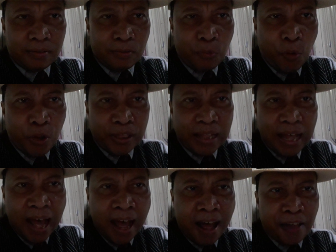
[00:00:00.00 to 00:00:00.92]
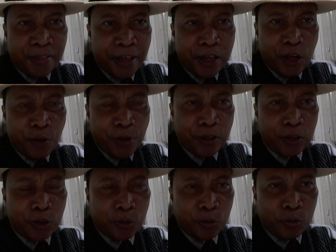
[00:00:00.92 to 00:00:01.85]
What are they going
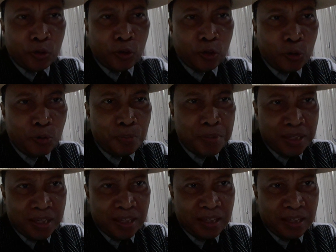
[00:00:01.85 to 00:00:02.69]
to do to me?